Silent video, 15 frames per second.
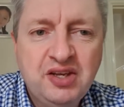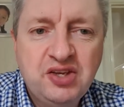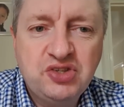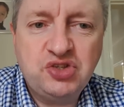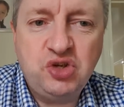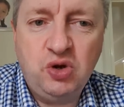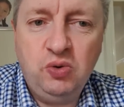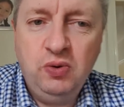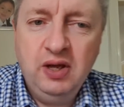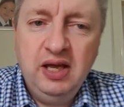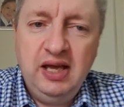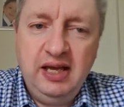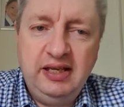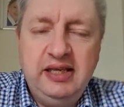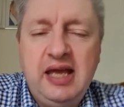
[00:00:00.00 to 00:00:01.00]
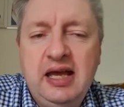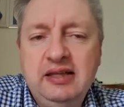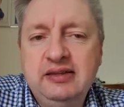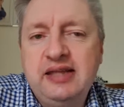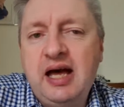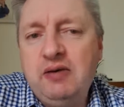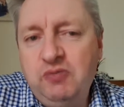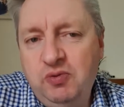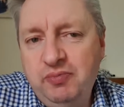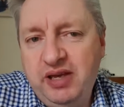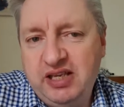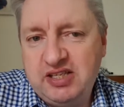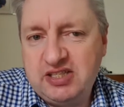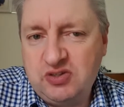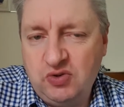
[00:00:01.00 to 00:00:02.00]
So again, that will
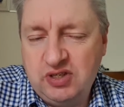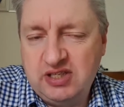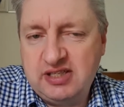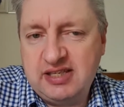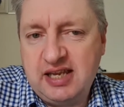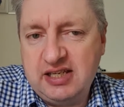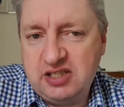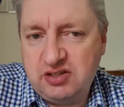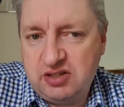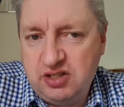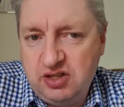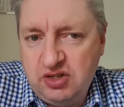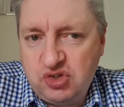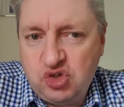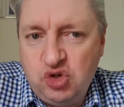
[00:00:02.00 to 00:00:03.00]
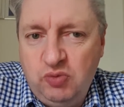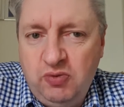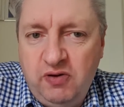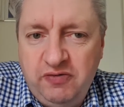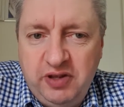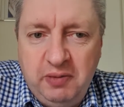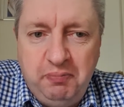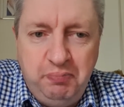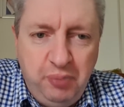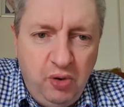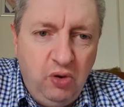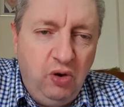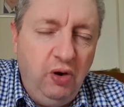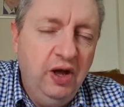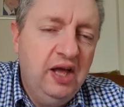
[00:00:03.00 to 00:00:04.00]
make some sense to some of you,
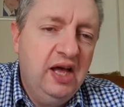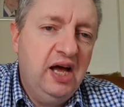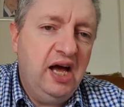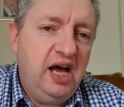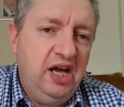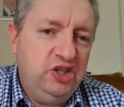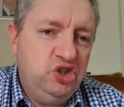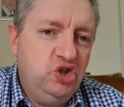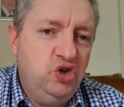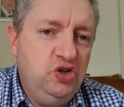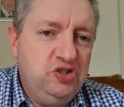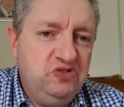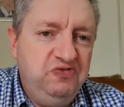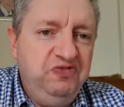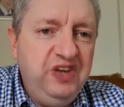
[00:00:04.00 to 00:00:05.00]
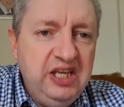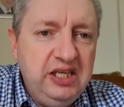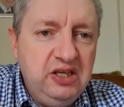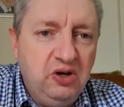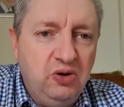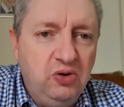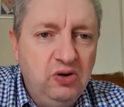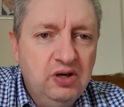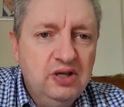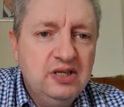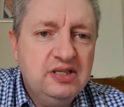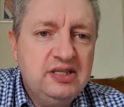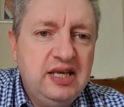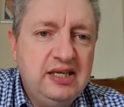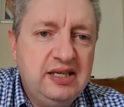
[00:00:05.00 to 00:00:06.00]
but I just feel
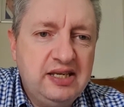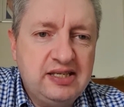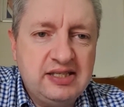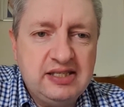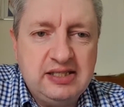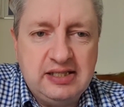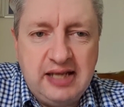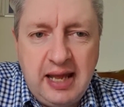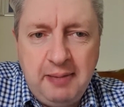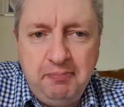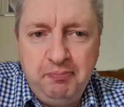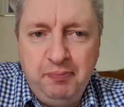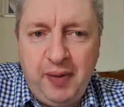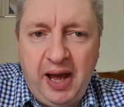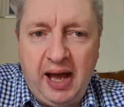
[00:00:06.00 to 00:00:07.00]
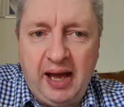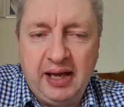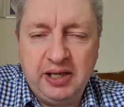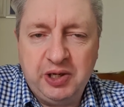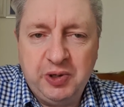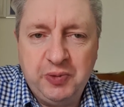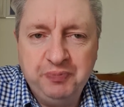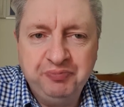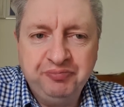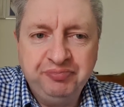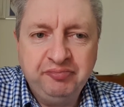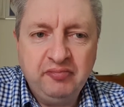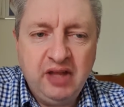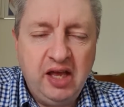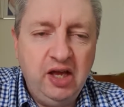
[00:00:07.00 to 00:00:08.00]
take a step back
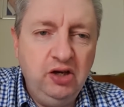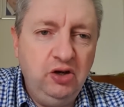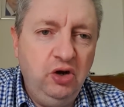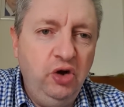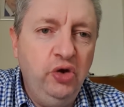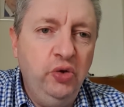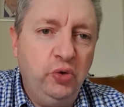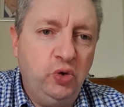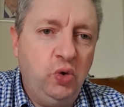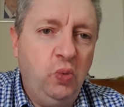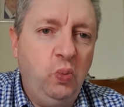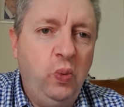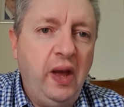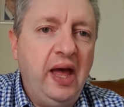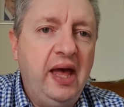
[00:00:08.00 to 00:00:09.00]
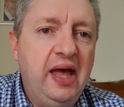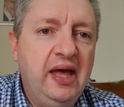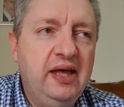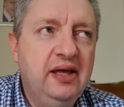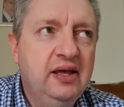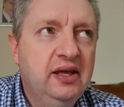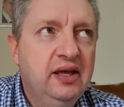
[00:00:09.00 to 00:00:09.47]
and look where,